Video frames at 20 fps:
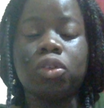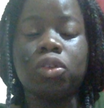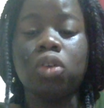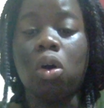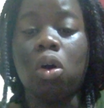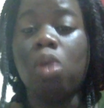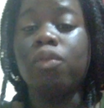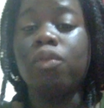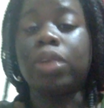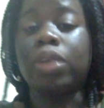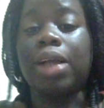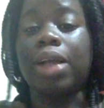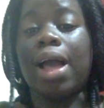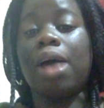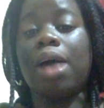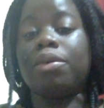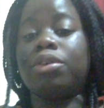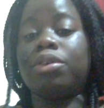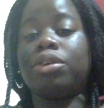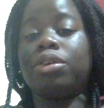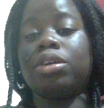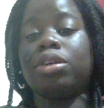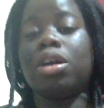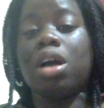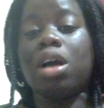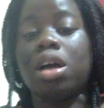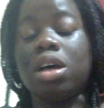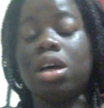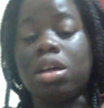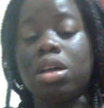
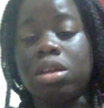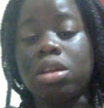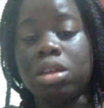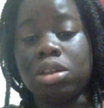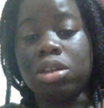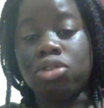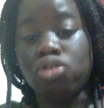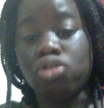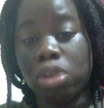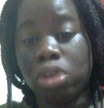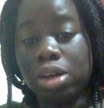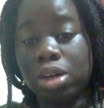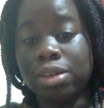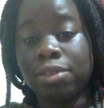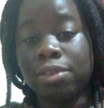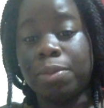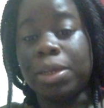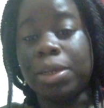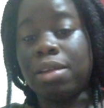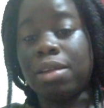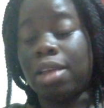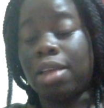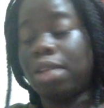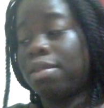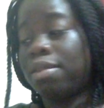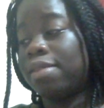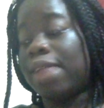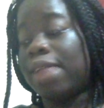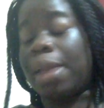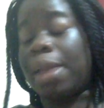over-the-counter drugs, because I
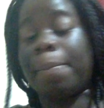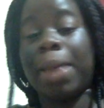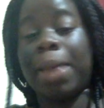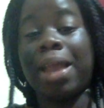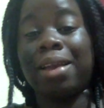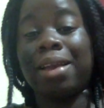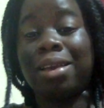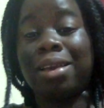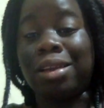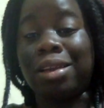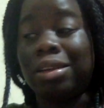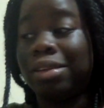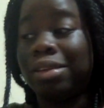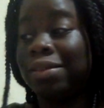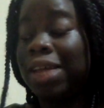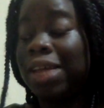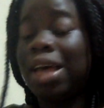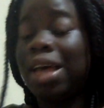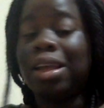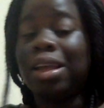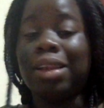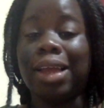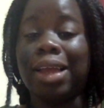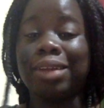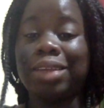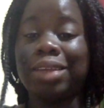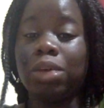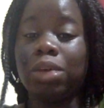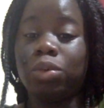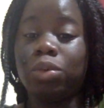used to take painkillers
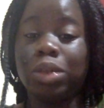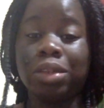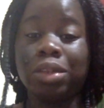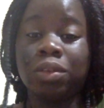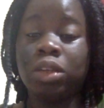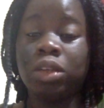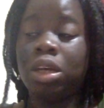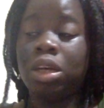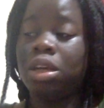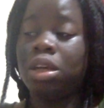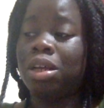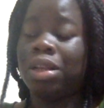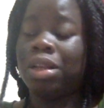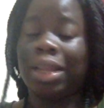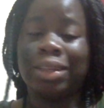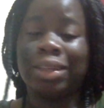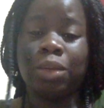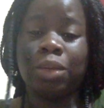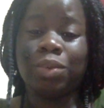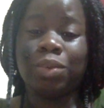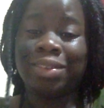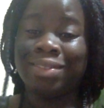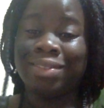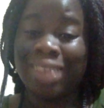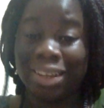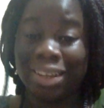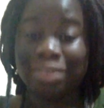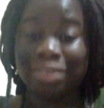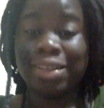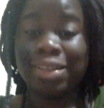like they was
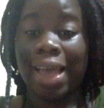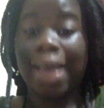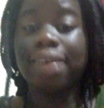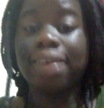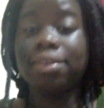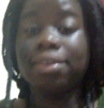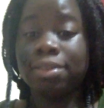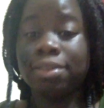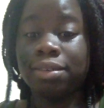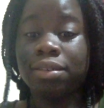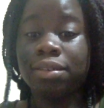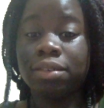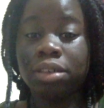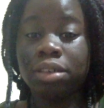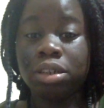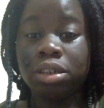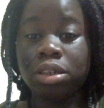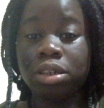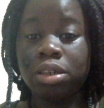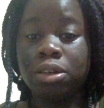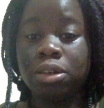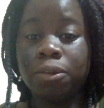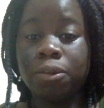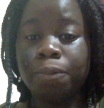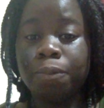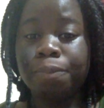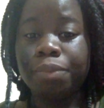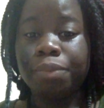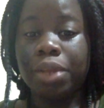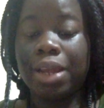Tic Tacs,
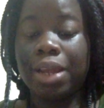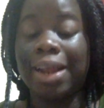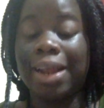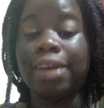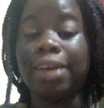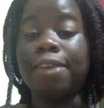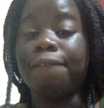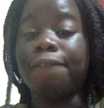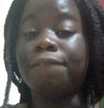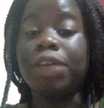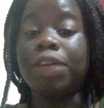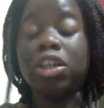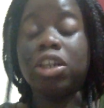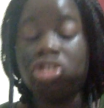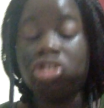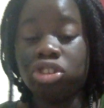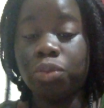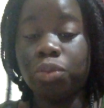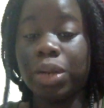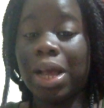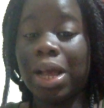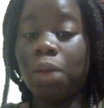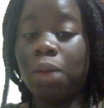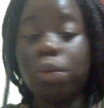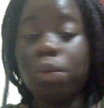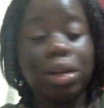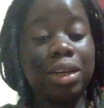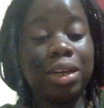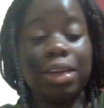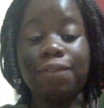and I couldn't function without
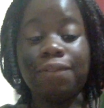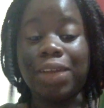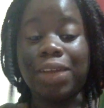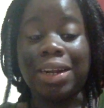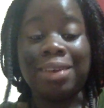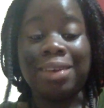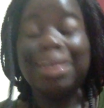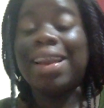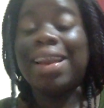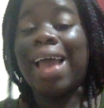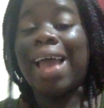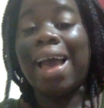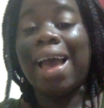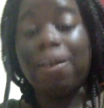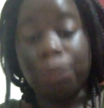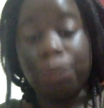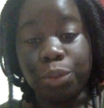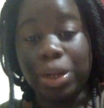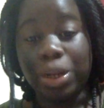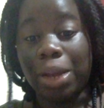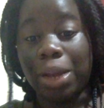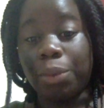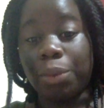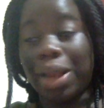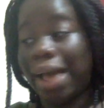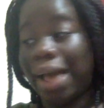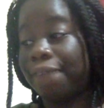one. And if I didn't have one, I would